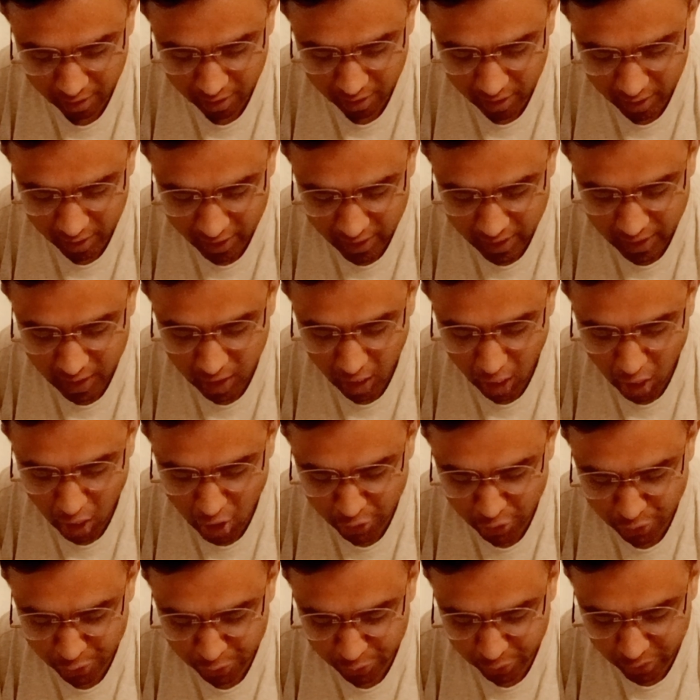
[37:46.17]
In
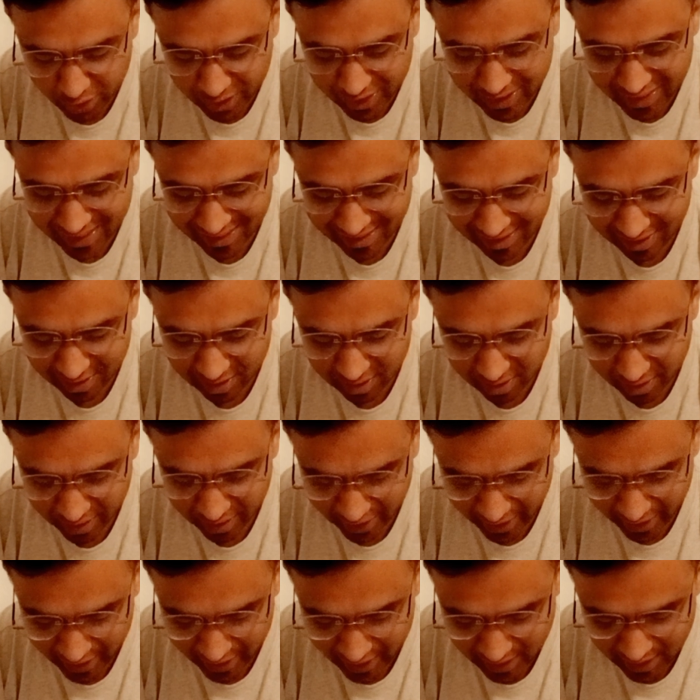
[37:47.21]
rural
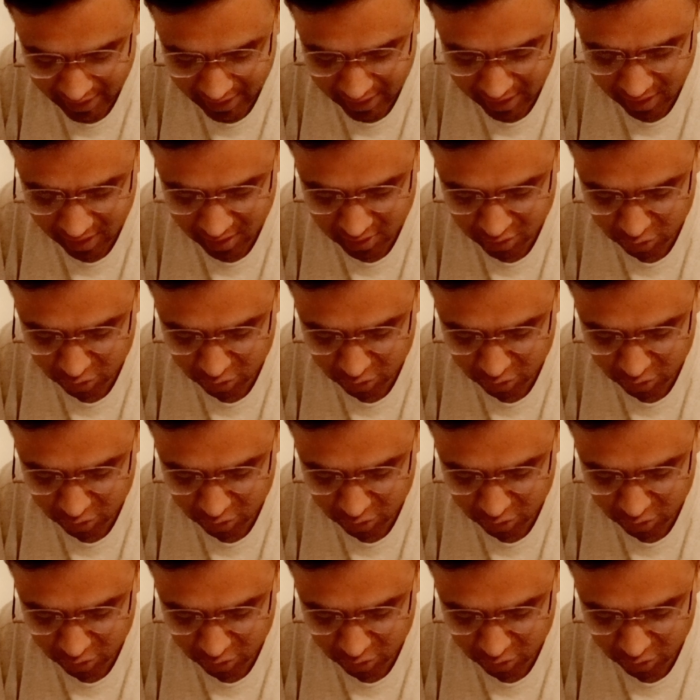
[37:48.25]
areas